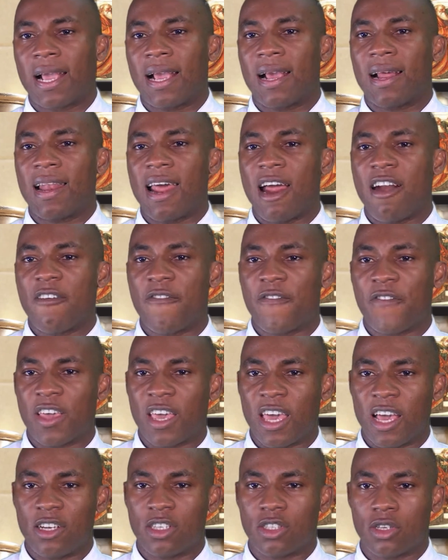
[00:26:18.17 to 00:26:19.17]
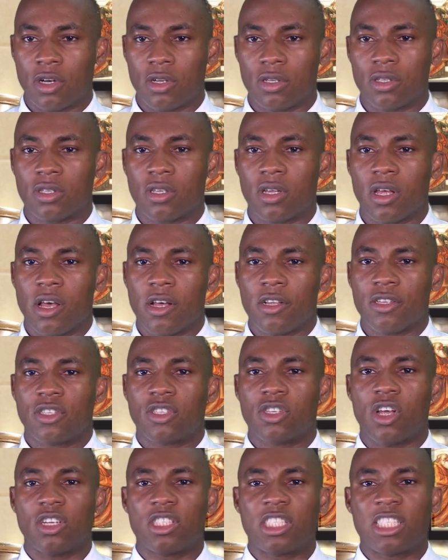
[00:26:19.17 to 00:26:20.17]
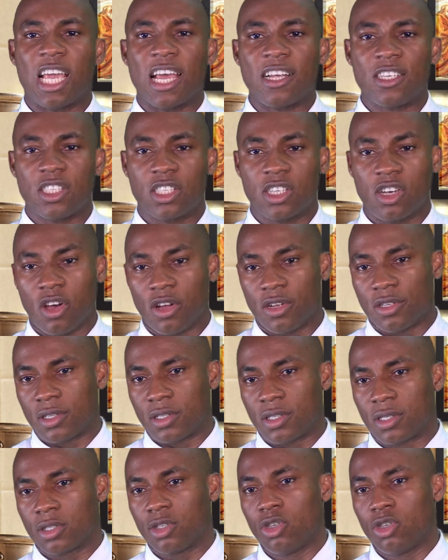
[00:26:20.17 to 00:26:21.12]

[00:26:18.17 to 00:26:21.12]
clarifications, suggestions